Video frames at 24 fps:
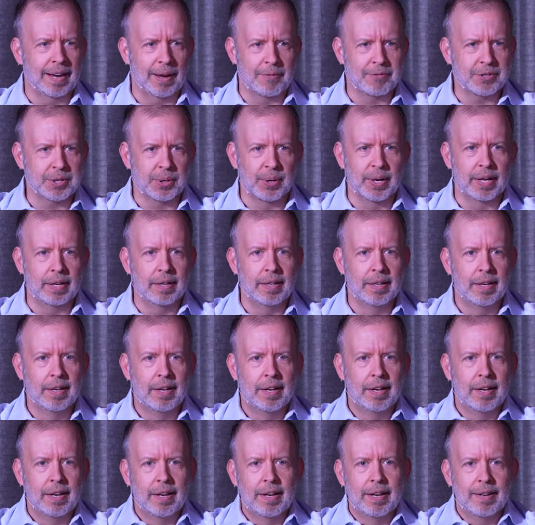after it.
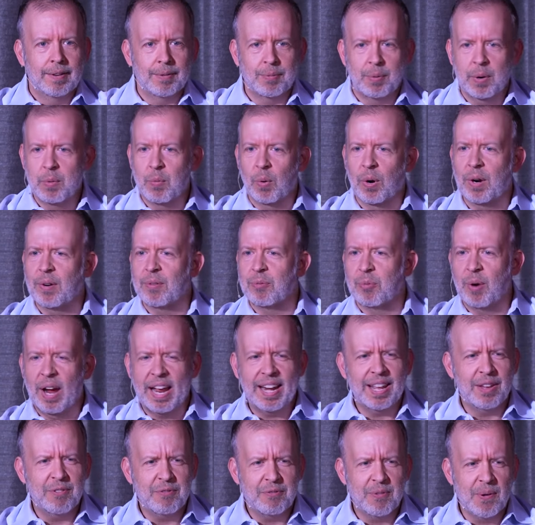We weren't
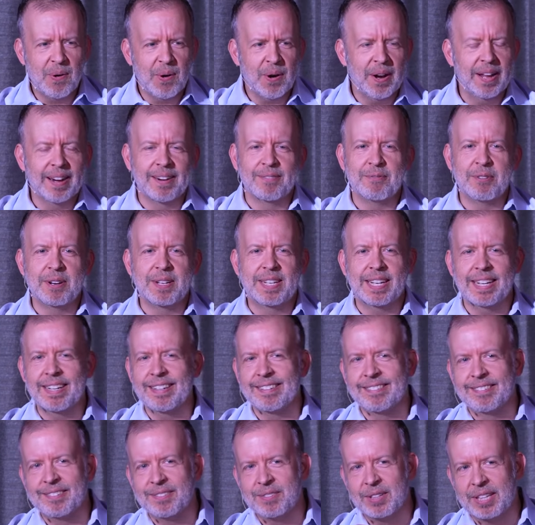ready for it. We
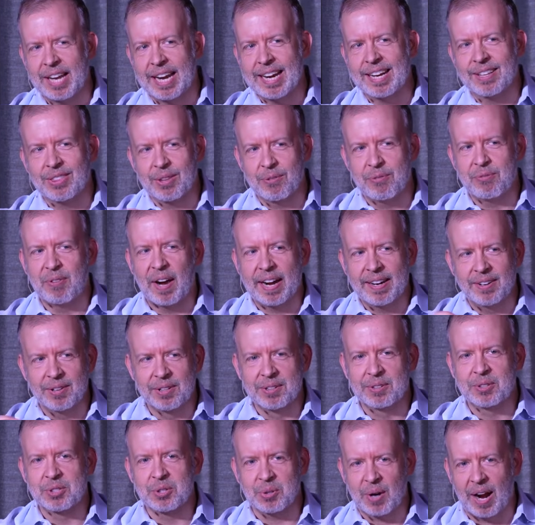didn't like the
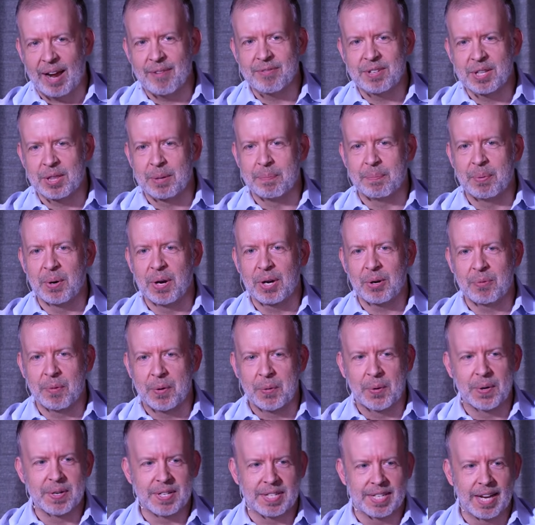final draft of the book.
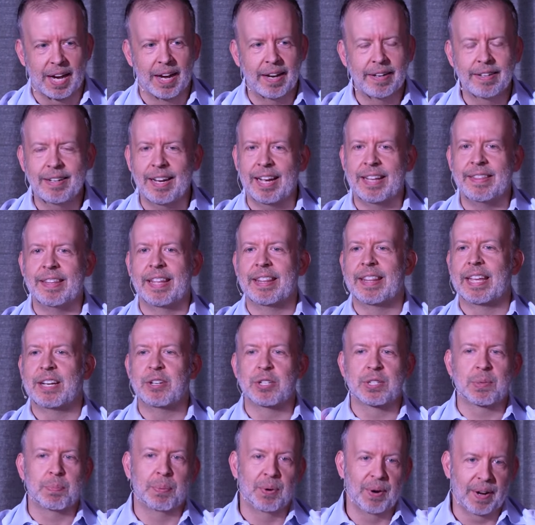We weren't done. And then they
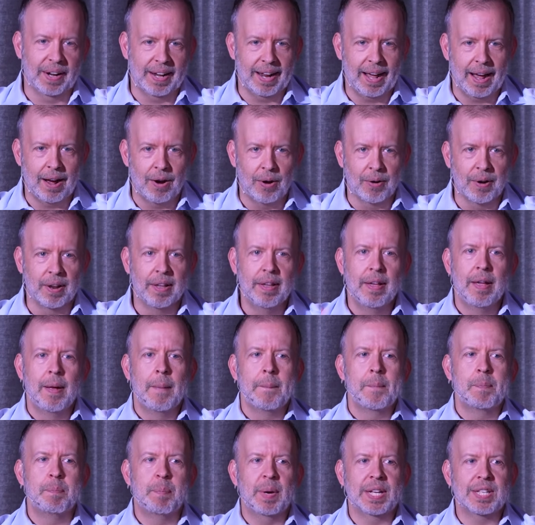just put it out.
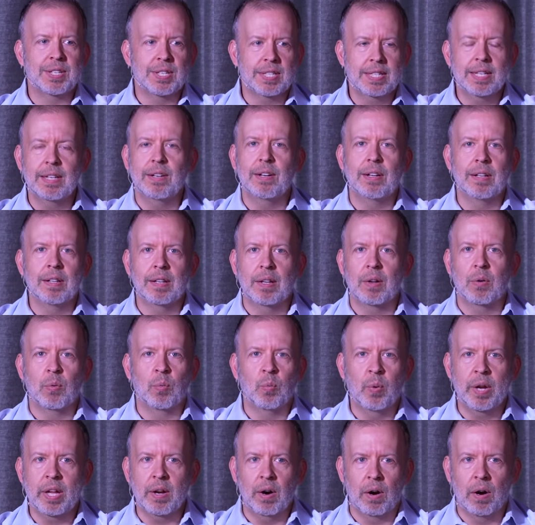But still,
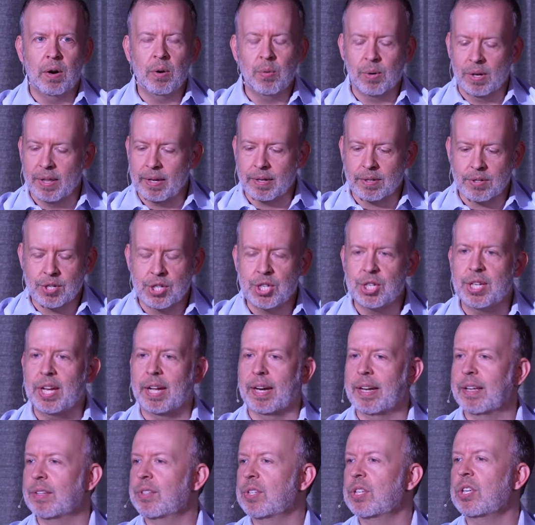we all were like,
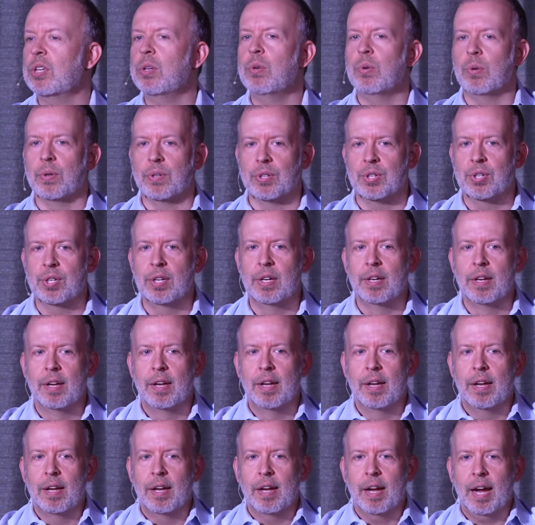shit, it's huge.
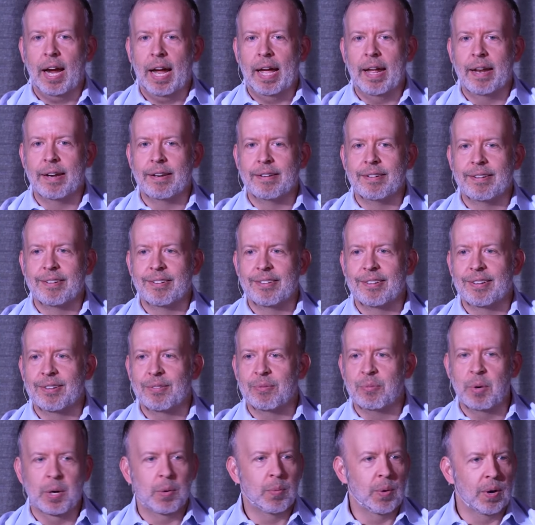And
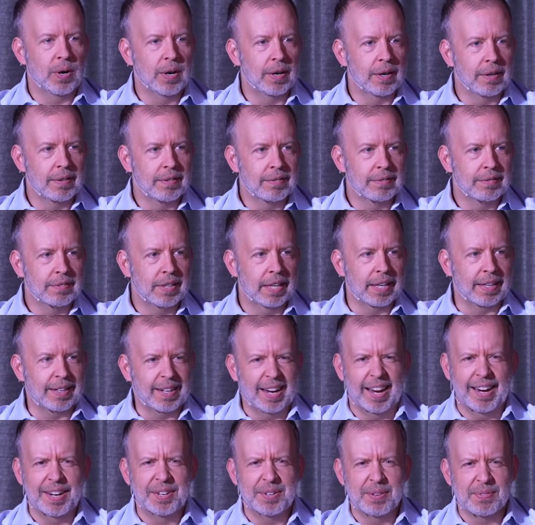we were like
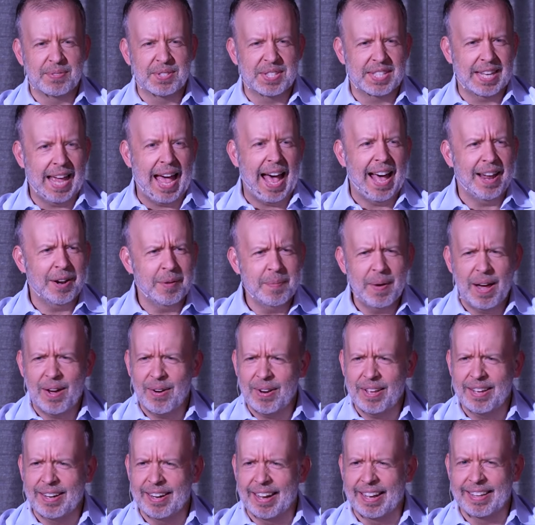kind of sad
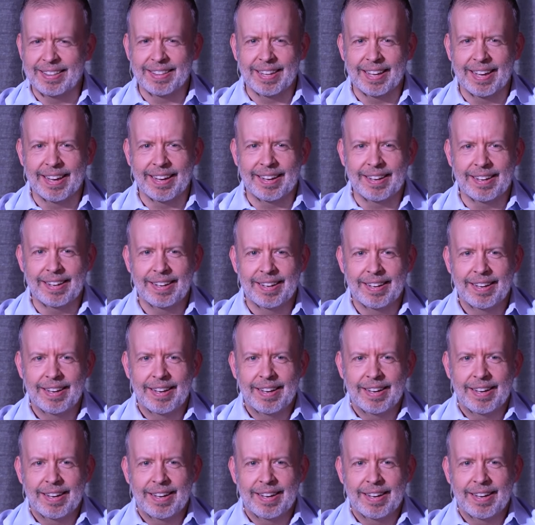about it. And like